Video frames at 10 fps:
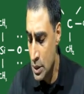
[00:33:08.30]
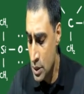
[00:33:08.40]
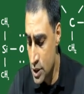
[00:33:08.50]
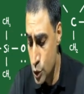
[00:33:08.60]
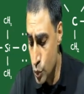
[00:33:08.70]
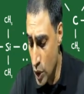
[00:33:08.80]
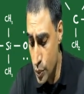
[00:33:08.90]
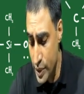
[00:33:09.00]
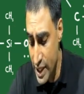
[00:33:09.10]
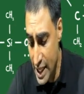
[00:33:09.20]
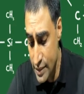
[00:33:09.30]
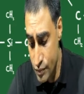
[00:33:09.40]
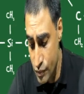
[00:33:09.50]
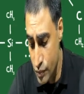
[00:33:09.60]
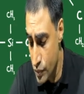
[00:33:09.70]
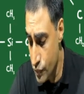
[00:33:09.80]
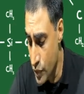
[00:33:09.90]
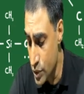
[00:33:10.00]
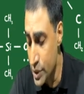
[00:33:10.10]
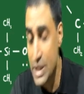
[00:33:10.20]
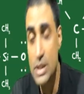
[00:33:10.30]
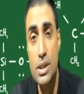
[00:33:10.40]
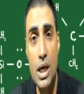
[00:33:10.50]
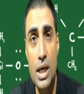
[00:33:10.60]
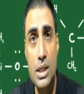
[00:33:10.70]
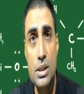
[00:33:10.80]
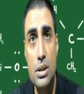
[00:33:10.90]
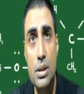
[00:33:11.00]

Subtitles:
This is what we have for today's class.